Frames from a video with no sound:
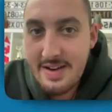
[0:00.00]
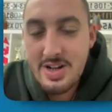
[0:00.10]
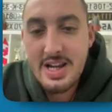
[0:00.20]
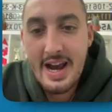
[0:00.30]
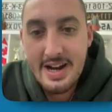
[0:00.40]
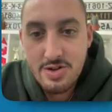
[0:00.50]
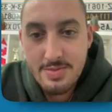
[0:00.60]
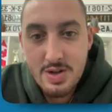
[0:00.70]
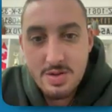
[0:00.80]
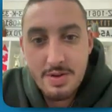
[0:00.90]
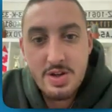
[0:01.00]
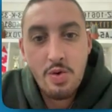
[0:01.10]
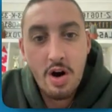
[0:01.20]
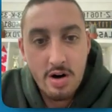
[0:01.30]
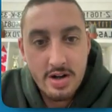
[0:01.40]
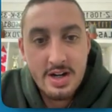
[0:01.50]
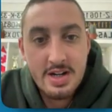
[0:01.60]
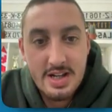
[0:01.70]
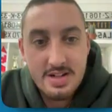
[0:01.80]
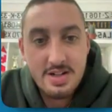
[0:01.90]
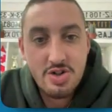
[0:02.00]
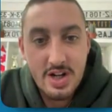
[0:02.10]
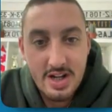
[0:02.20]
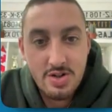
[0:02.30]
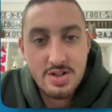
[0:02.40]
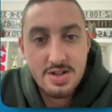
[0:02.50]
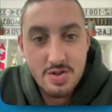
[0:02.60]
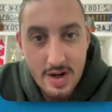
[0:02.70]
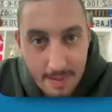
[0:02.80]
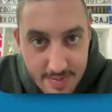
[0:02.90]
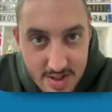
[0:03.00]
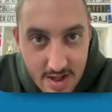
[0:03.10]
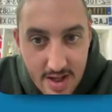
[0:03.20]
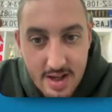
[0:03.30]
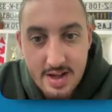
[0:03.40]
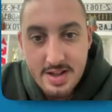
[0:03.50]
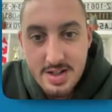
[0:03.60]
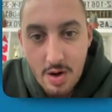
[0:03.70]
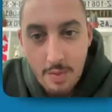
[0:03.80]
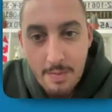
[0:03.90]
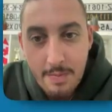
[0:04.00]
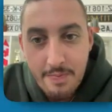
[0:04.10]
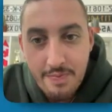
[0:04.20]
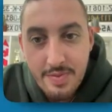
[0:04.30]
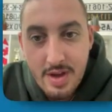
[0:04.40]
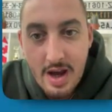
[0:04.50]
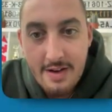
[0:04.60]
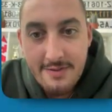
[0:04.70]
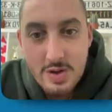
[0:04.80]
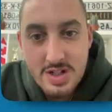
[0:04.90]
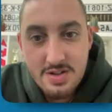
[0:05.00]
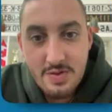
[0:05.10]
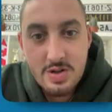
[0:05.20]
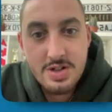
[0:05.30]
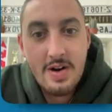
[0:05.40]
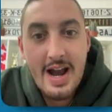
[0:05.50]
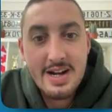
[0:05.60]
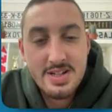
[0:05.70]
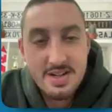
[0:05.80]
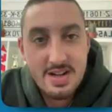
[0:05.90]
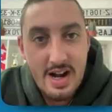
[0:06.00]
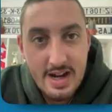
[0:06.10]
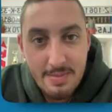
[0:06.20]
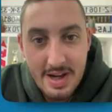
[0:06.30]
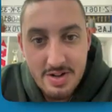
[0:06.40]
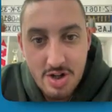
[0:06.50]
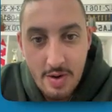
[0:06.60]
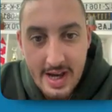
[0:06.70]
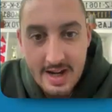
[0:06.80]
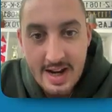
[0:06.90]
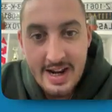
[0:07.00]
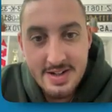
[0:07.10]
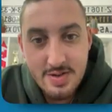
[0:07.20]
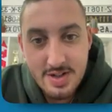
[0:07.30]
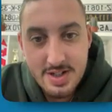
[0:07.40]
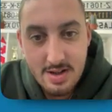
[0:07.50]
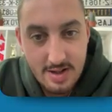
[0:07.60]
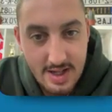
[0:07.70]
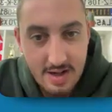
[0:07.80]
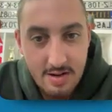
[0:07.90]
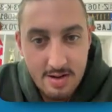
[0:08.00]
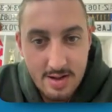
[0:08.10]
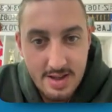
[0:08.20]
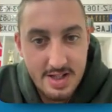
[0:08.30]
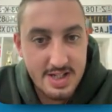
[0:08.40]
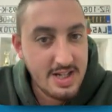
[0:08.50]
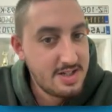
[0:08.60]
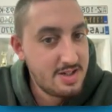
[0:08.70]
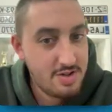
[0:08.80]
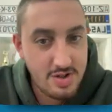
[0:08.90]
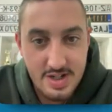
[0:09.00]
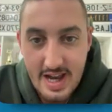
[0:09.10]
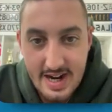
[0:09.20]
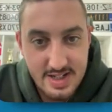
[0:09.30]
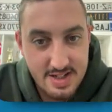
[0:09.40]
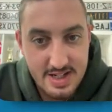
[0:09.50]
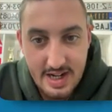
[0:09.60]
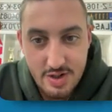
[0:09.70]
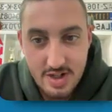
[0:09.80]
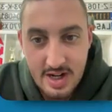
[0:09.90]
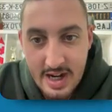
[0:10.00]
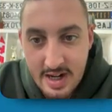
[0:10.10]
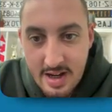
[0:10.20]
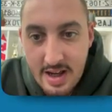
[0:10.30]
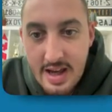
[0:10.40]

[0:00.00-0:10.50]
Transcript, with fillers: have any attributes, but you are going to need to change the script. So uh, first things first, your access denied page, go ahead and enter the slug here. In this case, it's just access dash denied.